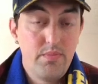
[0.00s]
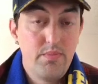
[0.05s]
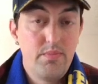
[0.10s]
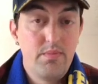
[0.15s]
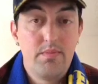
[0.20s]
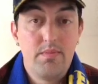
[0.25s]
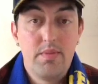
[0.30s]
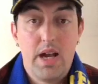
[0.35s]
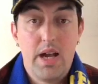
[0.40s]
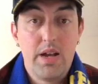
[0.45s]

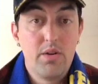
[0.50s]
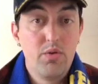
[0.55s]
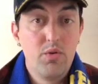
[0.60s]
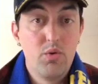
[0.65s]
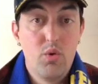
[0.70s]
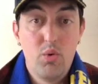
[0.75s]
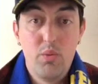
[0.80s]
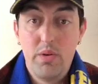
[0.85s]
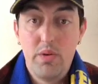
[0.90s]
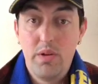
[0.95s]
I don't
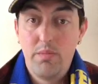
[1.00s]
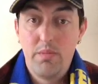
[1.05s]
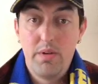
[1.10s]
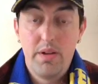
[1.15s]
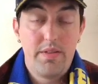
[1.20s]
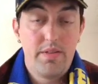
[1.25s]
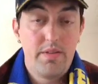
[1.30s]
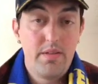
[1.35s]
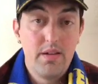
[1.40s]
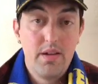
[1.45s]
know,
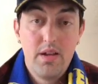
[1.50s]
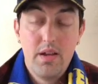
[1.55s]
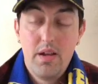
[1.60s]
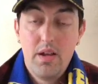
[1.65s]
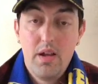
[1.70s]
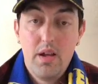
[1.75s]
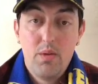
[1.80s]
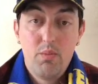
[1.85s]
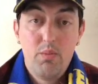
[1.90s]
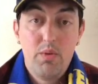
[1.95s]

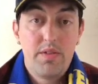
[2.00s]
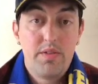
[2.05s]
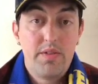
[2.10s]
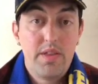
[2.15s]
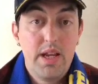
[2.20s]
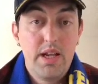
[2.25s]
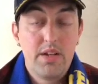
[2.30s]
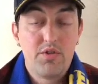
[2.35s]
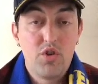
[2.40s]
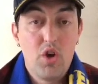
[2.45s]

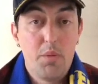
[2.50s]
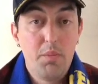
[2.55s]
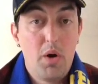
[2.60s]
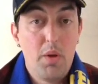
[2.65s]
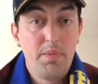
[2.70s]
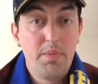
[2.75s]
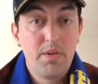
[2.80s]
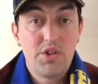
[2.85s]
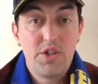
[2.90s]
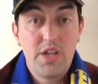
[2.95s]
with Tom
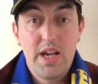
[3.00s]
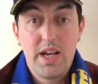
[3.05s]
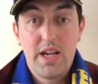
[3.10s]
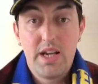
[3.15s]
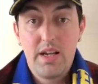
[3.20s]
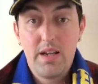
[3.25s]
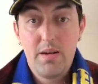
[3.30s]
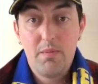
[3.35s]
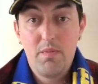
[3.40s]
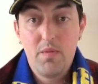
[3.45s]
Opacek,
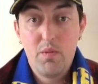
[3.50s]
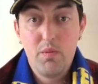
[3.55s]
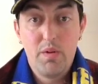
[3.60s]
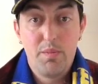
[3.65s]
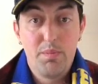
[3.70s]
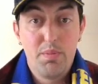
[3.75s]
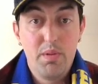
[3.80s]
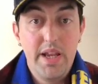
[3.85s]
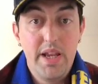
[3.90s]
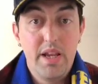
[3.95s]
with
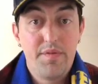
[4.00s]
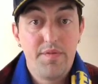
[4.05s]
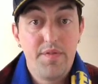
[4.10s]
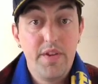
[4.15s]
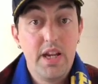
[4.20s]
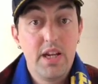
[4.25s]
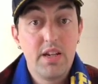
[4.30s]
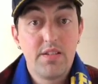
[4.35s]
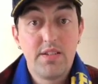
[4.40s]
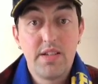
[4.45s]
Blake
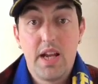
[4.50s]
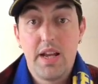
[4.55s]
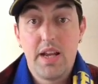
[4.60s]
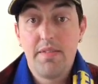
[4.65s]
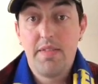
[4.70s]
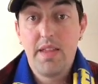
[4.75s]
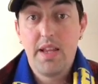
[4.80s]
Ferguson, I think